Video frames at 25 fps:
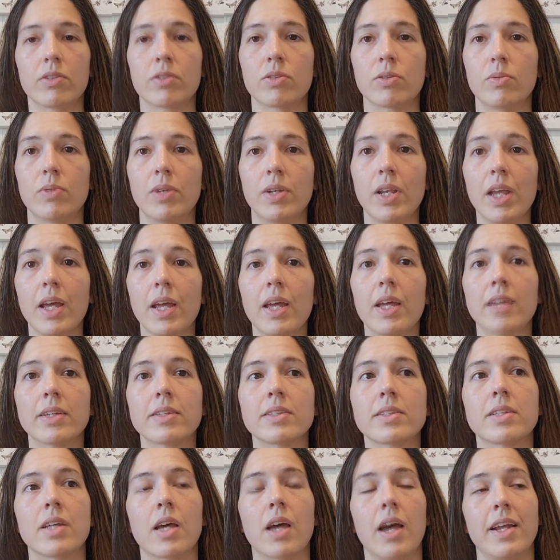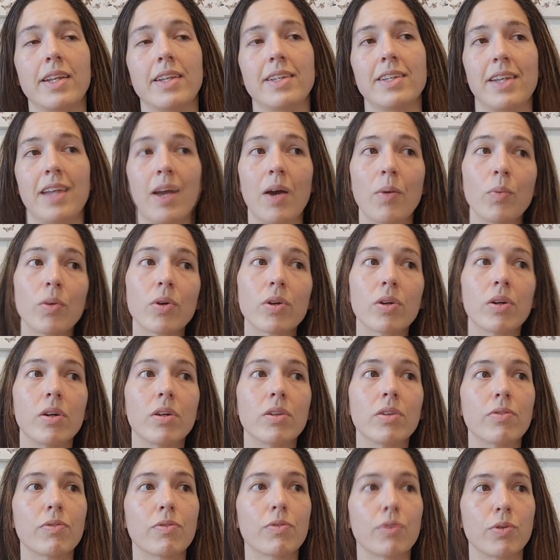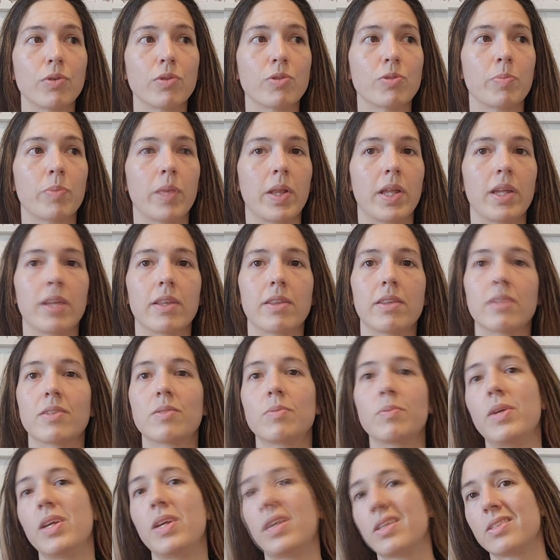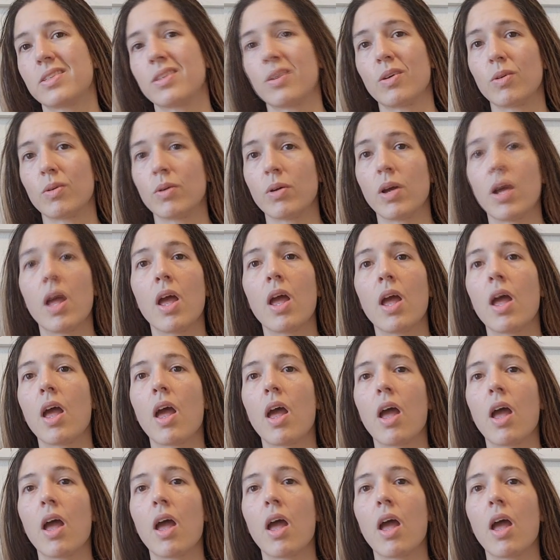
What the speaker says: So next, I did not work on the fruits blanket this week, so